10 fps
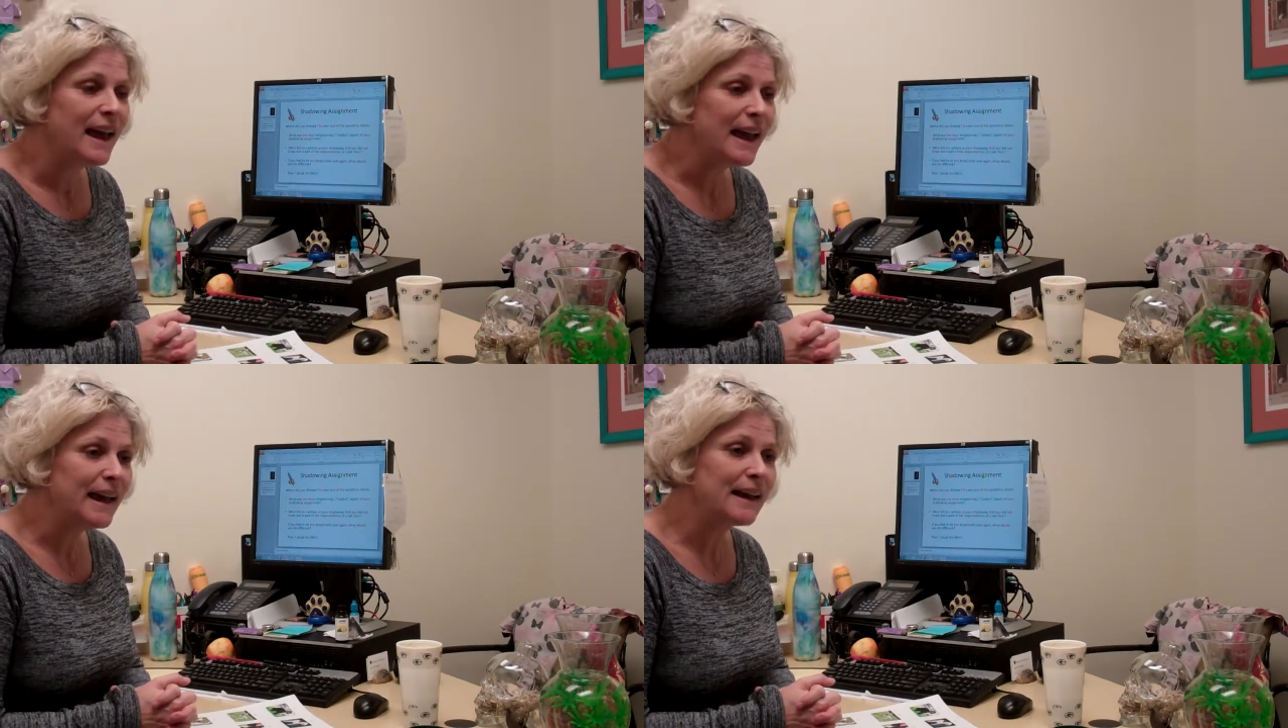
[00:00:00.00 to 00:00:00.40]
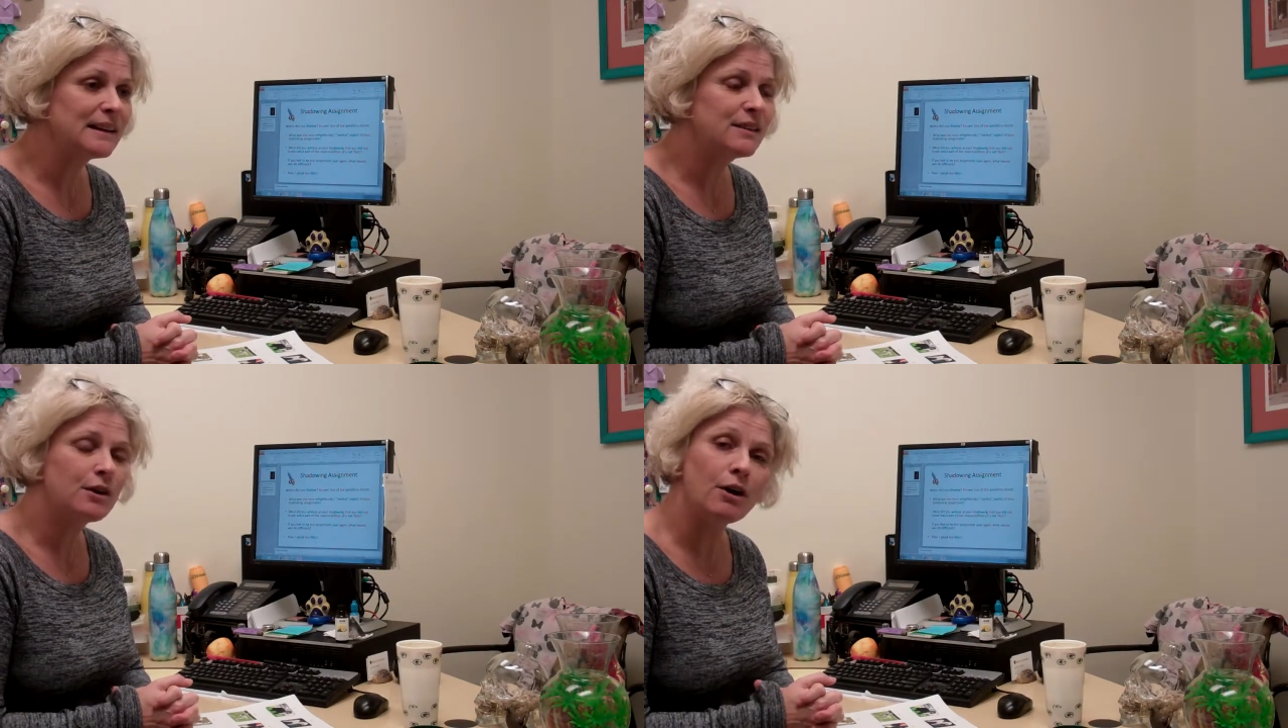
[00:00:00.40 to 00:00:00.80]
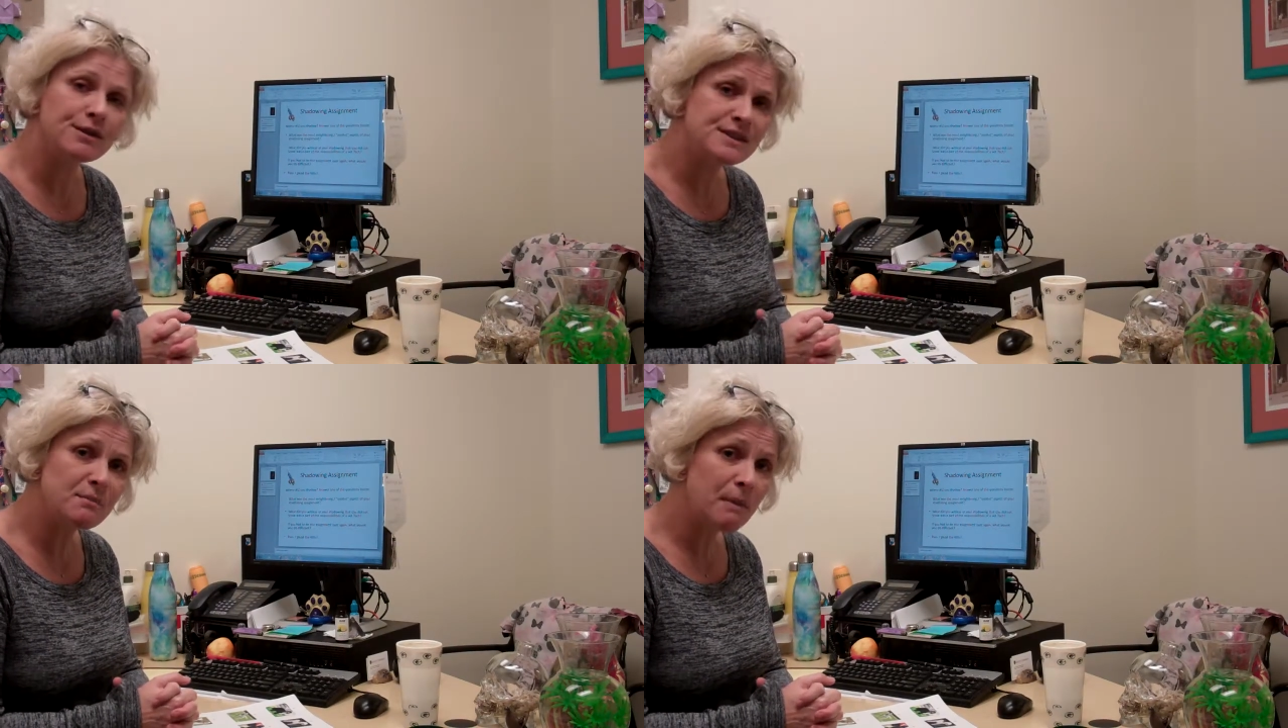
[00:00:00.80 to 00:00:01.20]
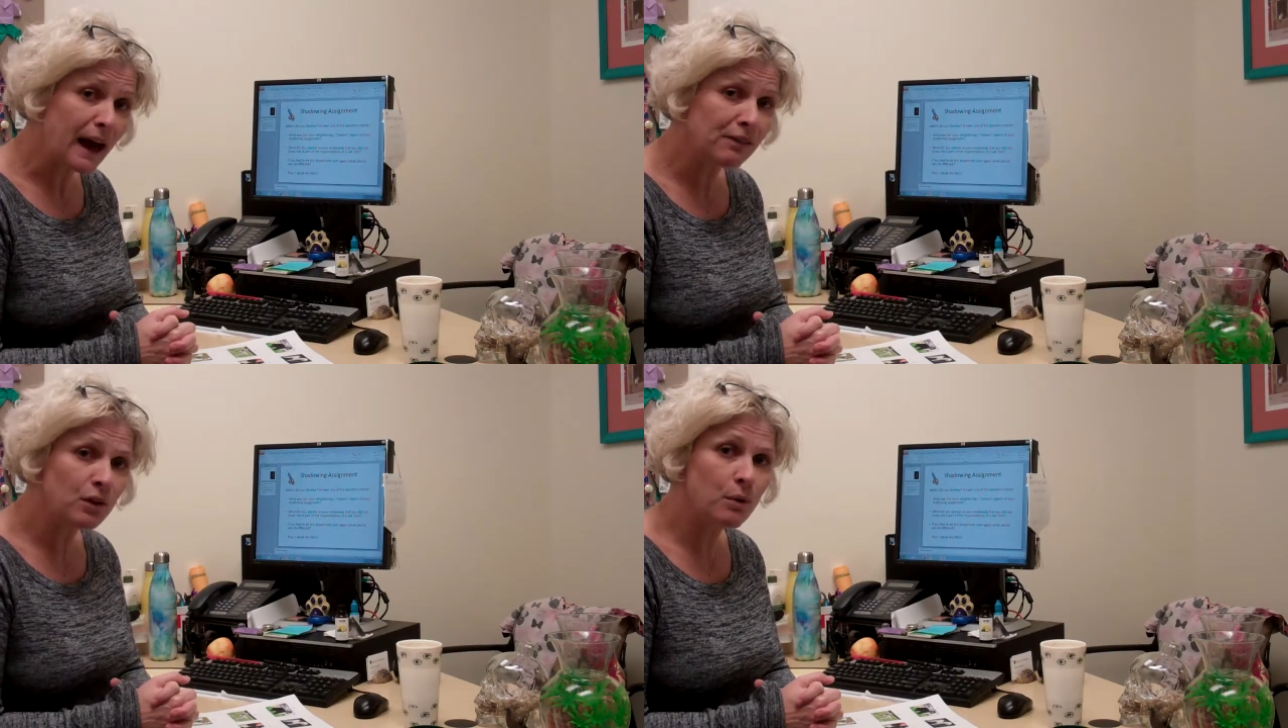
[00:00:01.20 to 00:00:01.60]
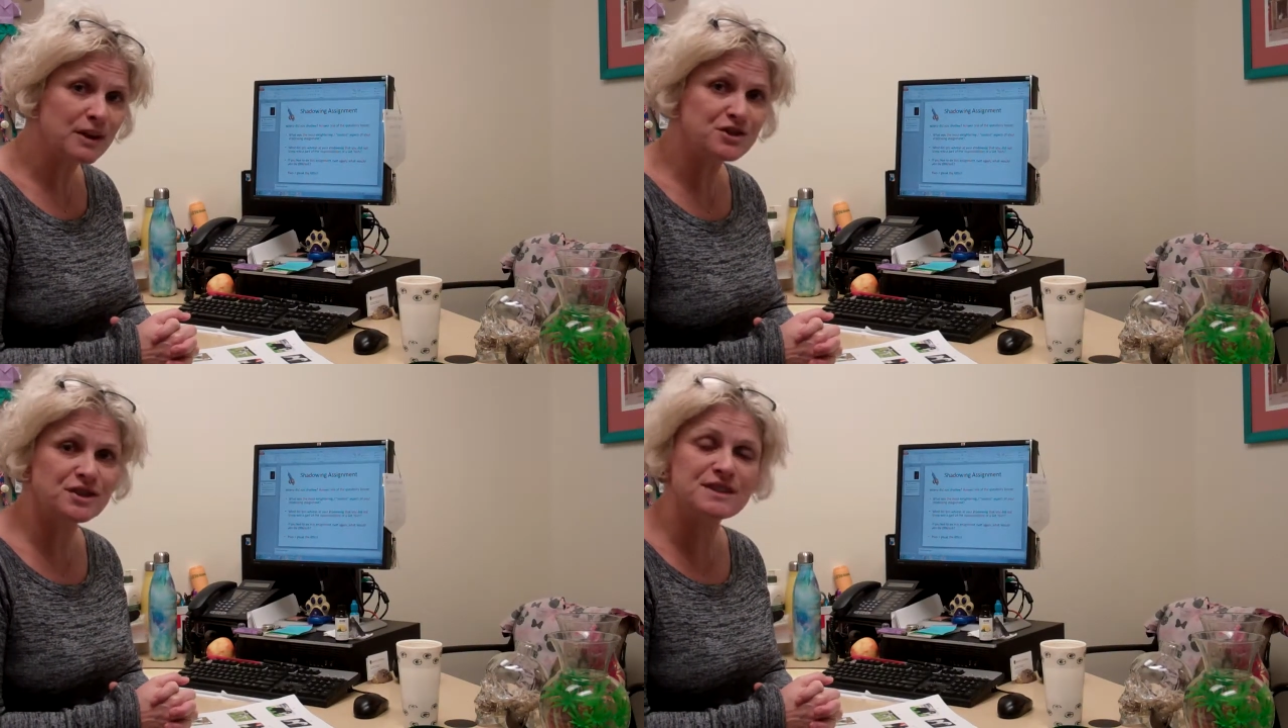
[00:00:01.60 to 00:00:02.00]
and there are some math
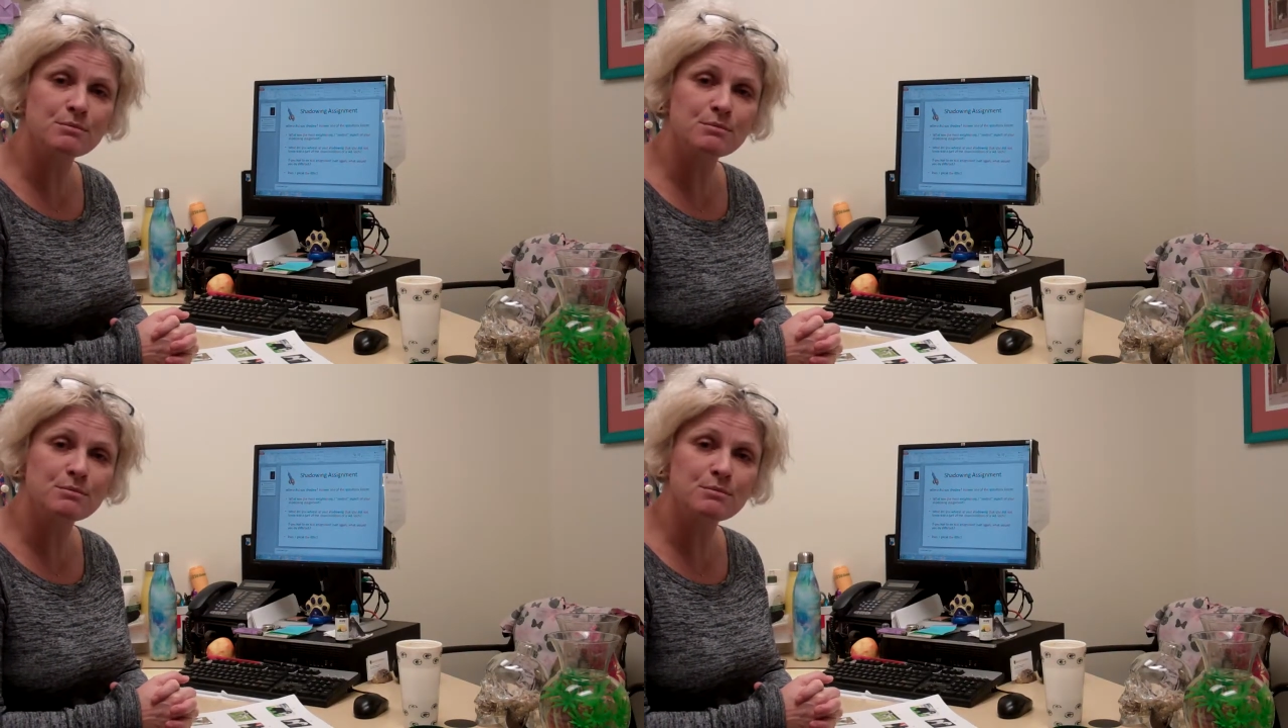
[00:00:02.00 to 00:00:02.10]
questions,